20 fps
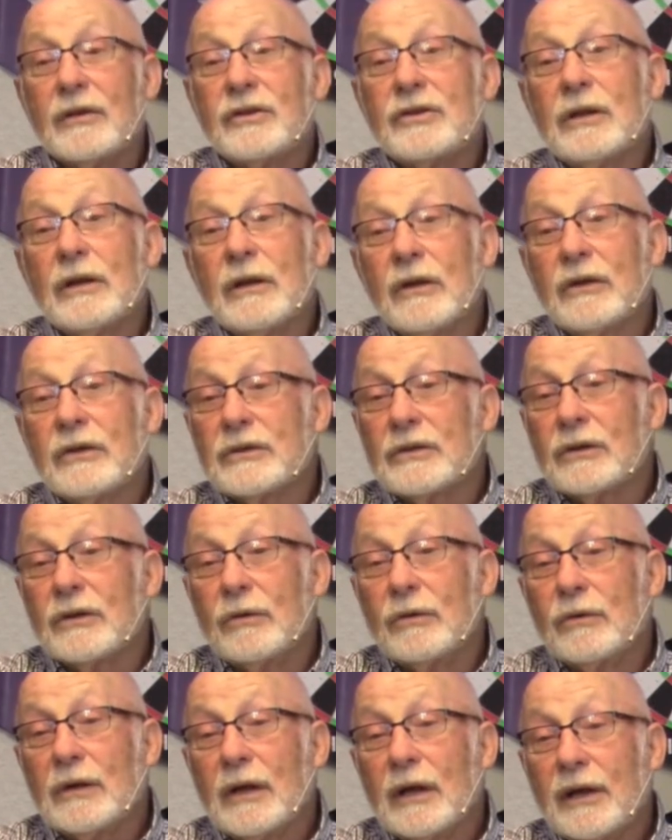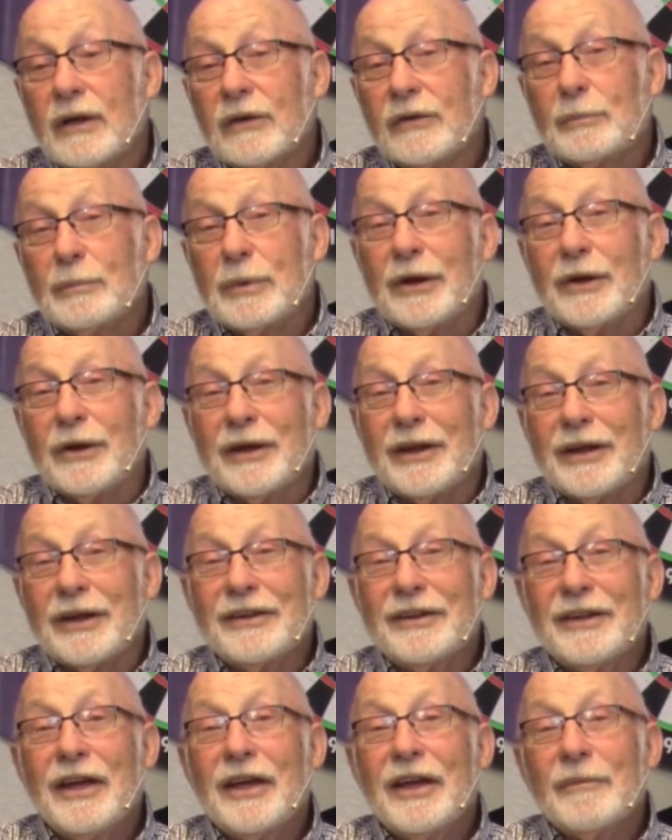She lost the whole class period